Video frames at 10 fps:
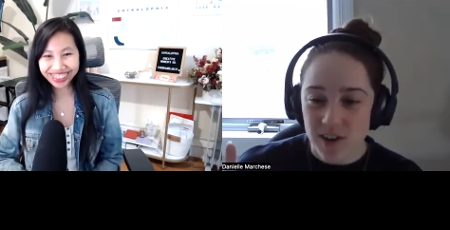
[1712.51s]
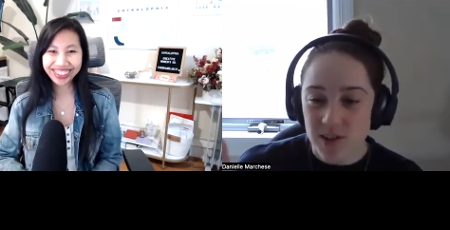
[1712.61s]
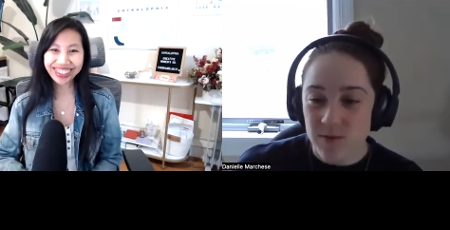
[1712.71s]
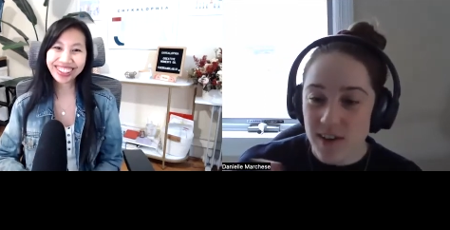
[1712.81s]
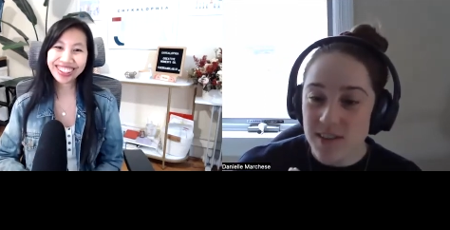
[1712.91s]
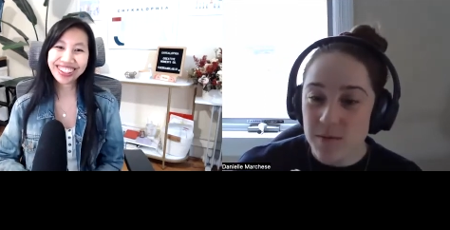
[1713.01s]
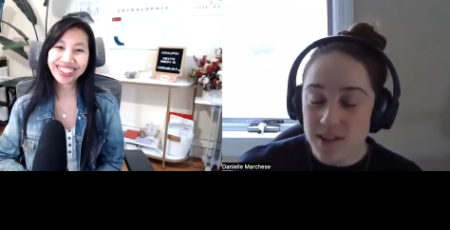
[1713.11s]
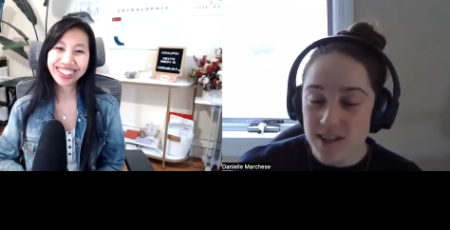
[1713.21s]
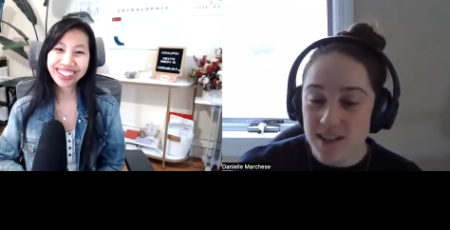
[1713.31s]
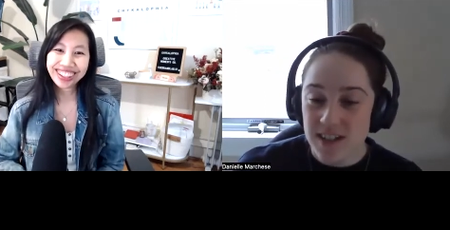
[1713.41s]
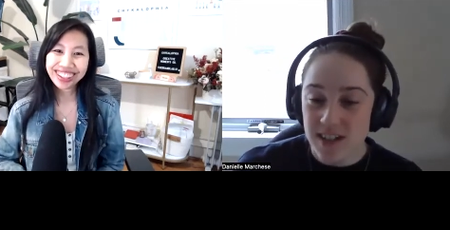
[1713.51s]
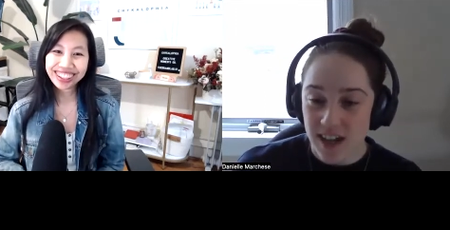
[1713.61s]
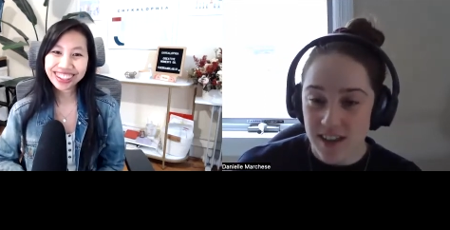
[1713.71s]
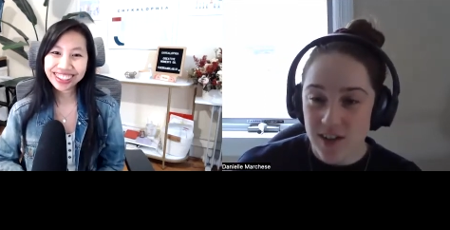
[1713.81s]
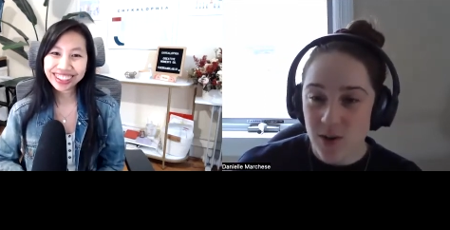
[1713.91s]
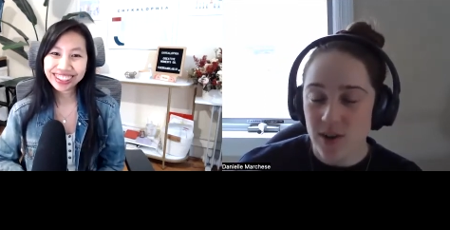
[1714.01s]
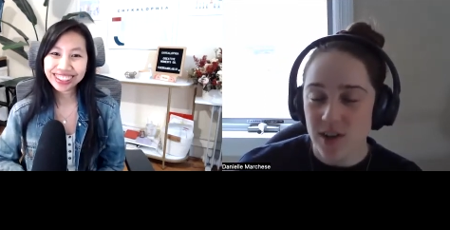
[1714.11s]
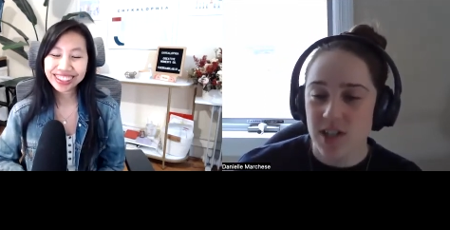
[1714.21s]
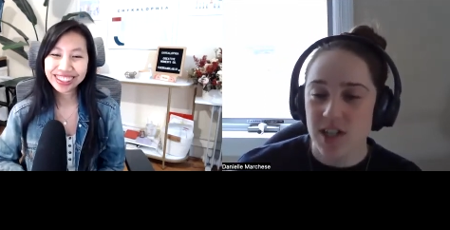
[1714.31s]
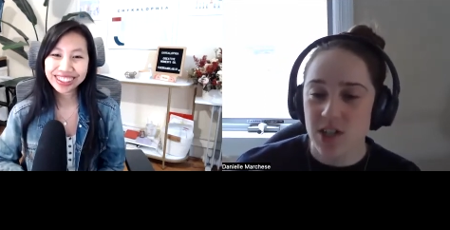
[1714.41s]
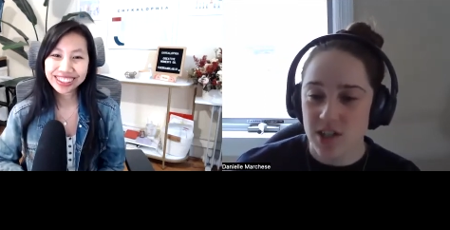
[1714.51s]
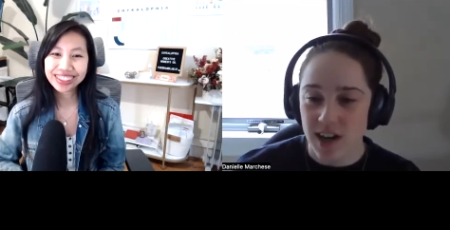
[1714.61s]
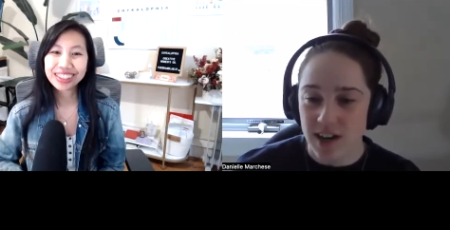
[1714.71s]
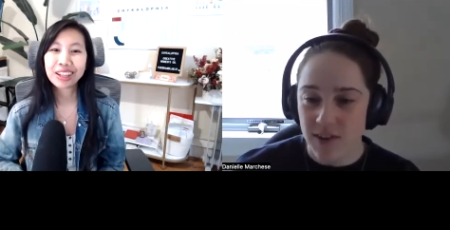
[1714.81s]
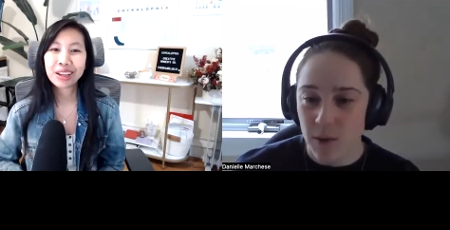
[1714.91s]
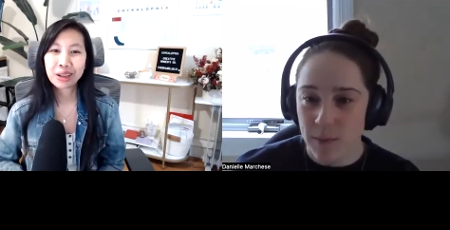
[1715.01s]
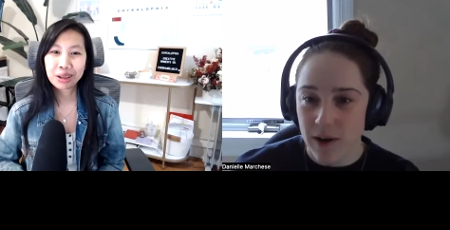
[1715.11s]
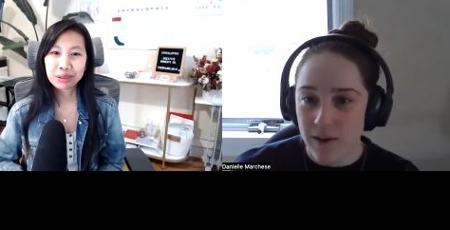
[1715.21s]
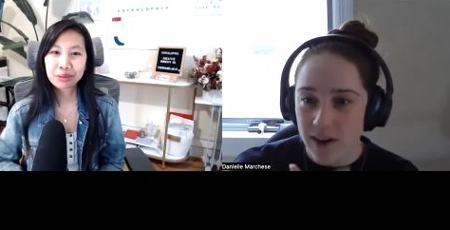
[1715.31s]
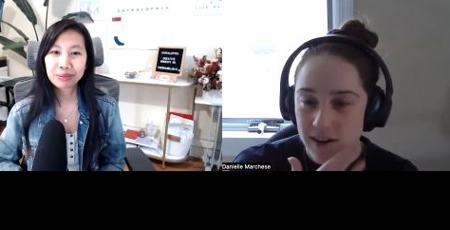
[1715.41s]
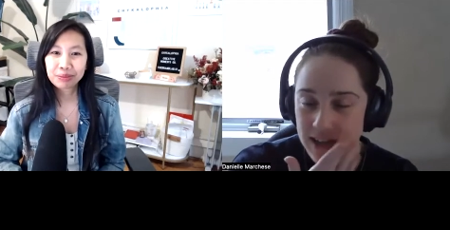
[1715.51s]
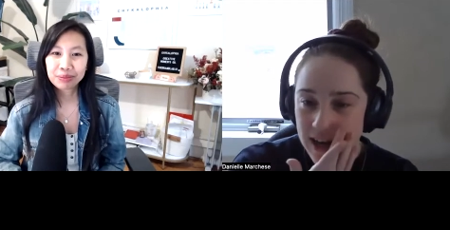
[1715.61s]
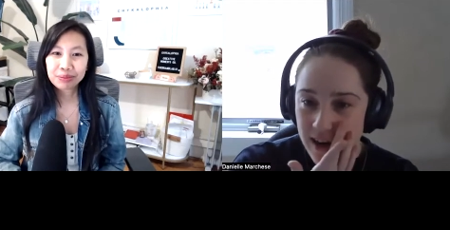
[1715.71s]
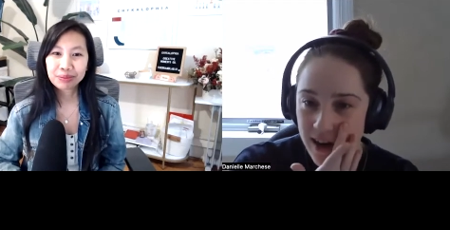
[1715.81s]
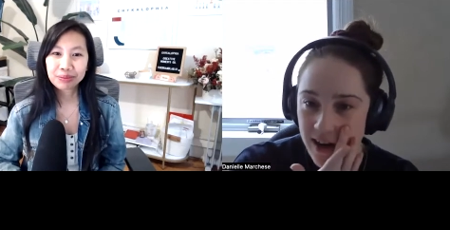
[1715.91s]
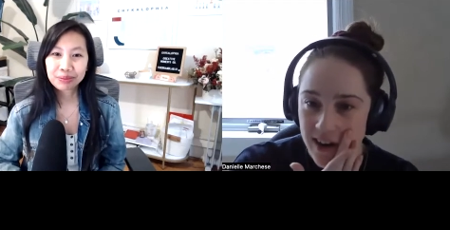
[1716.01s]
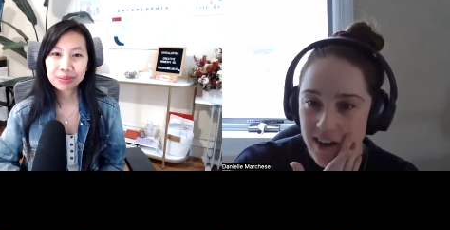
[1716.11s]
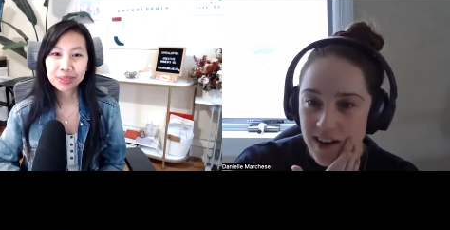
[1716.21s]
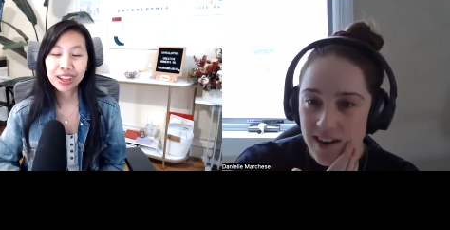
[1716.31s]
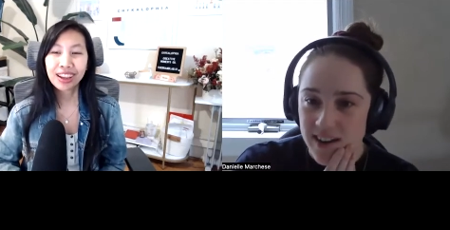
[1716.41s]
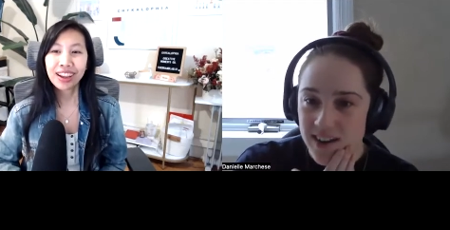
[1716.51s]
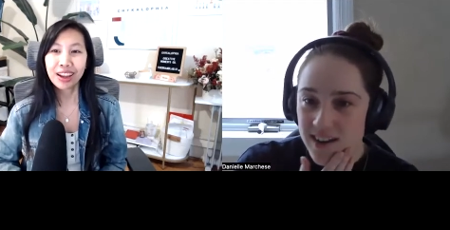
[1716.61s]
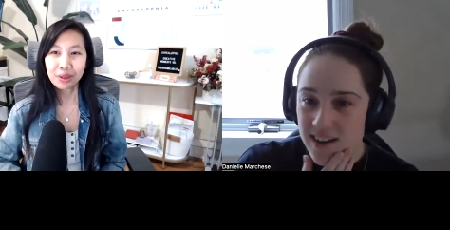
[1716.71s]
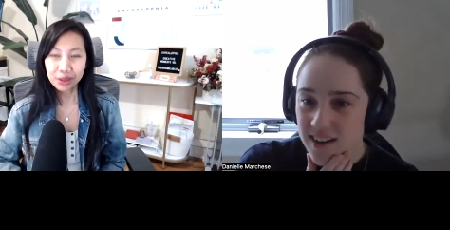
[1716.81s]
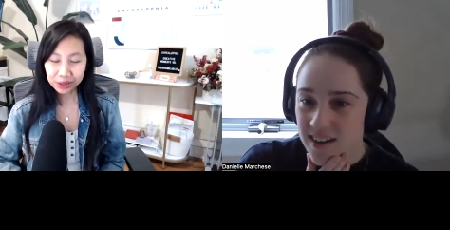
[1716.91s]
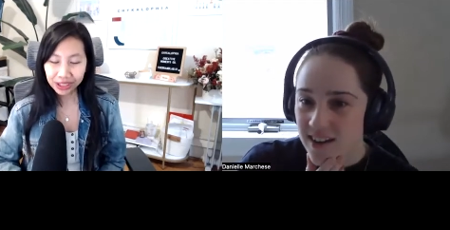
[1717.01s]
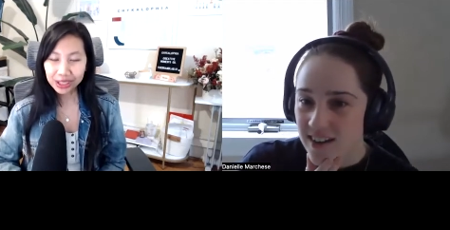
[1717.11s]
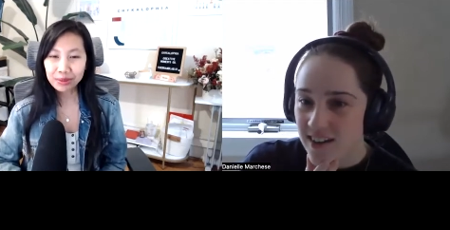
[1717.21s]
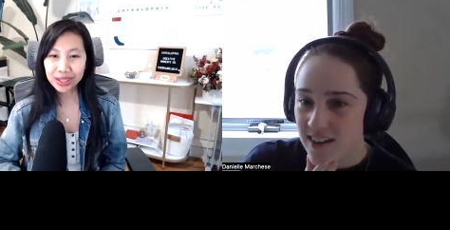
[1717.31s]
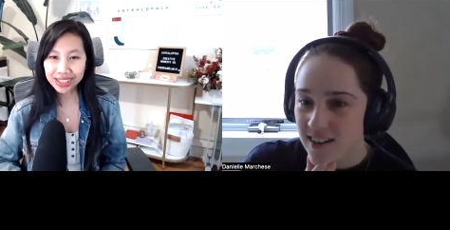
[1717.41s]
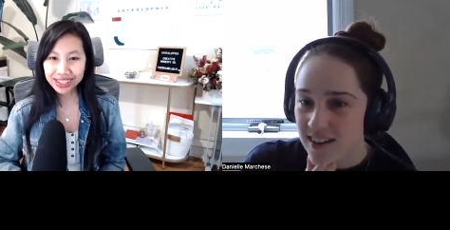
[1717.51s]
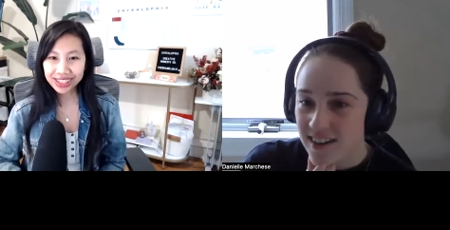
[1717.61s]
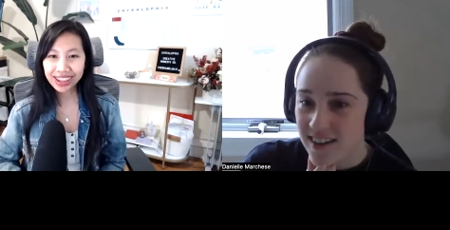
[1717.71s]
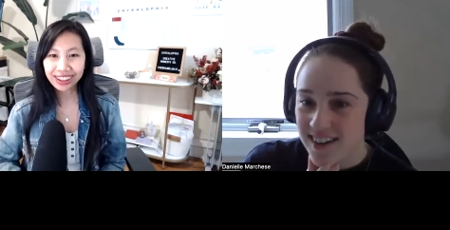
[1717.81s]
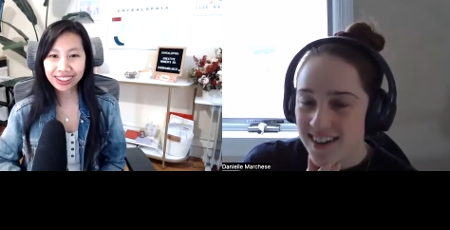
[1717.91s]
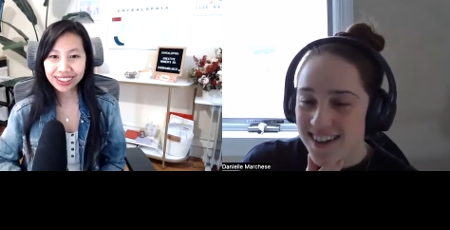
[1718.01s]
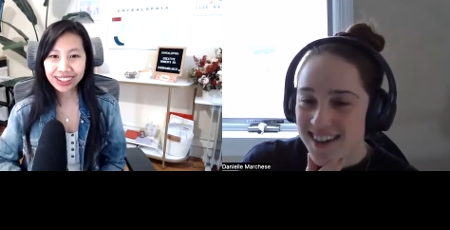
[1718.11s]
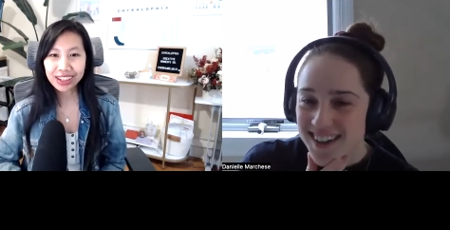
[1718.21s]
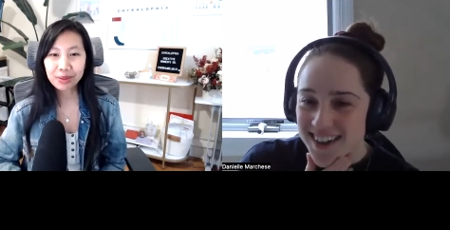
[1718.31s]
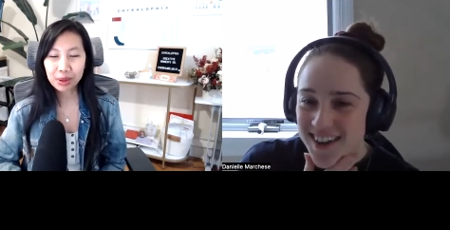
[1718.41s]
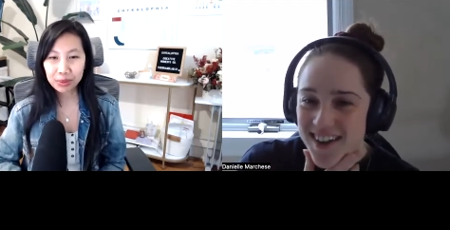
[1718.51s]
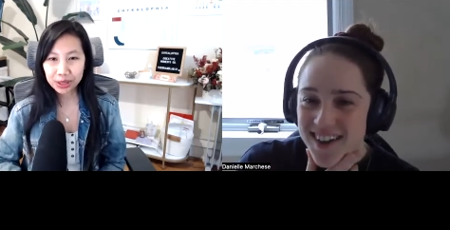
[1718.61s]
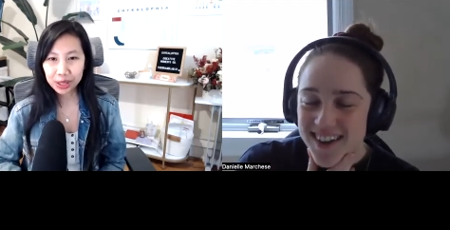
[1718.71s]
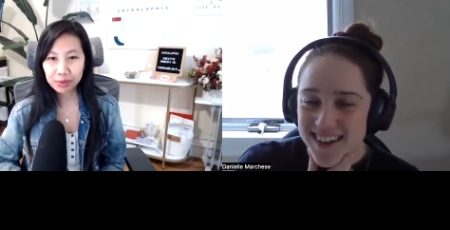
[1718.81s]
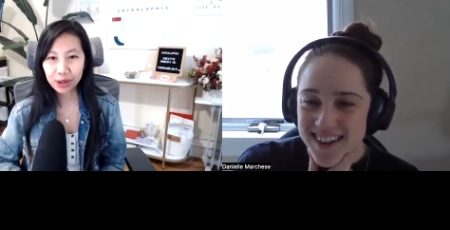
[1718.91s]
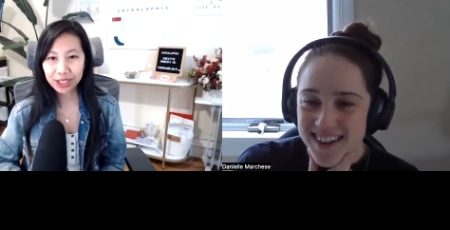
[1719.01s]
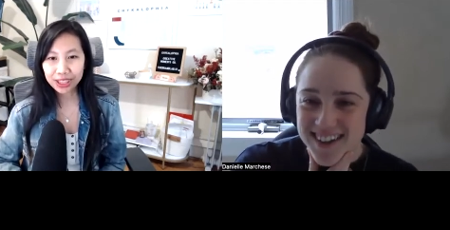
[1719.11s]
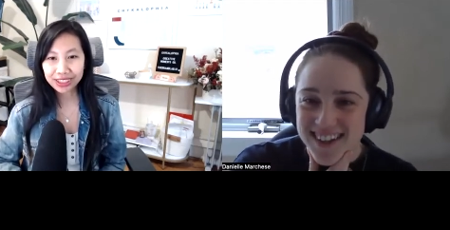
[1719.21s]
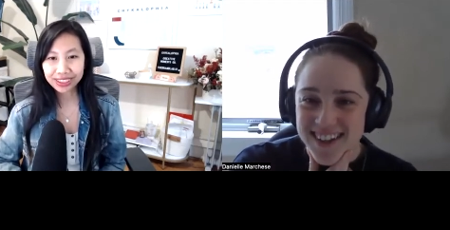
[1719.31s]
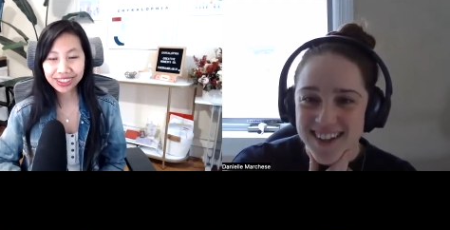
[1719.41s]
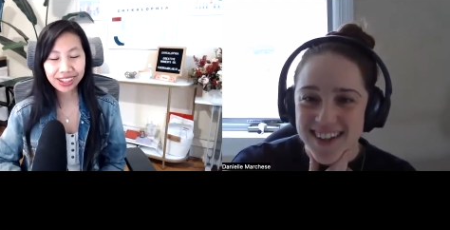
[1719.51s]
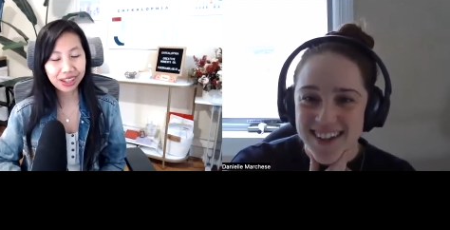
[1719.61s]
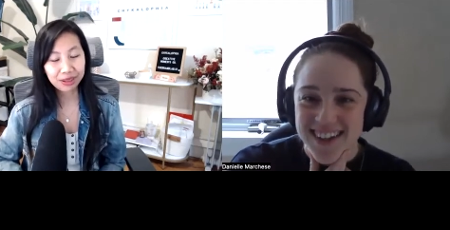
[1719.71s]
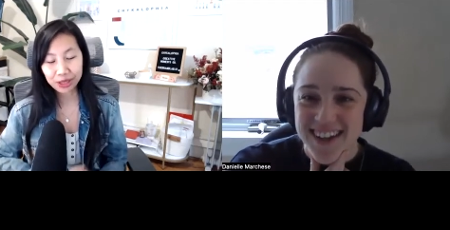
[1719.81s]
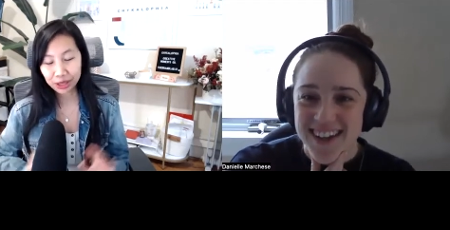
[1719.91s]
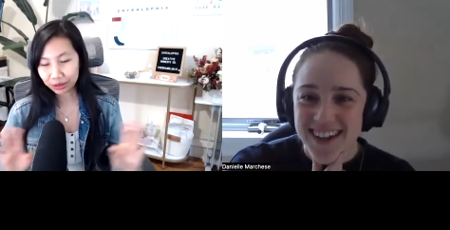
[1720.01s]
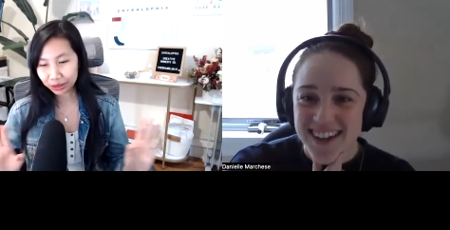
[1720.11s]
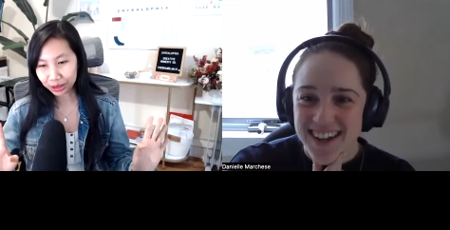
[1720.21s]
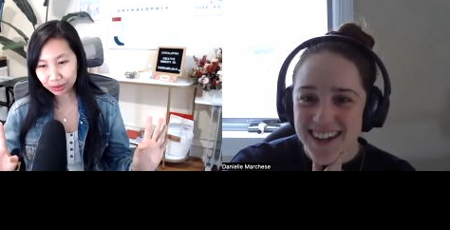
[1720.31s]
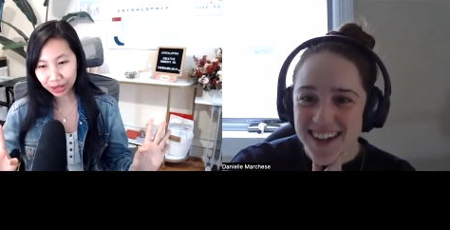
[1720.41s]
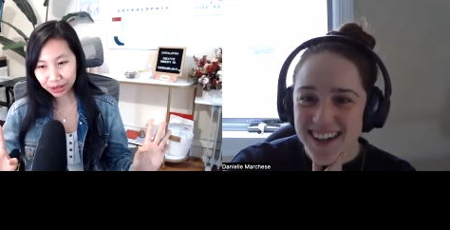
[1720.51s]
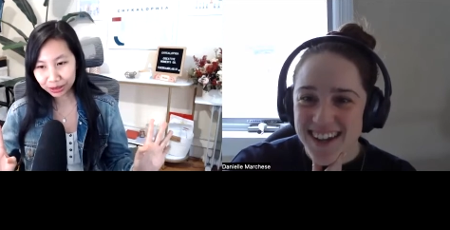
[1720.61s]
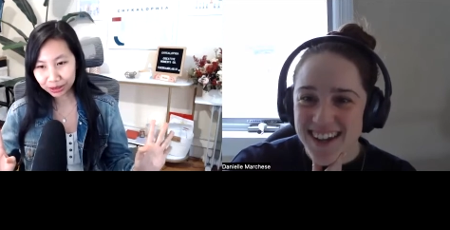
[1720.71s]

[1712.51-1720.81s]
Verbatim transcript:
Speaker 1: you guys run the business together or does he just kind of help out here and there?
Speaker 2: we run the business together. He is my business partner, um, you know, for the better or for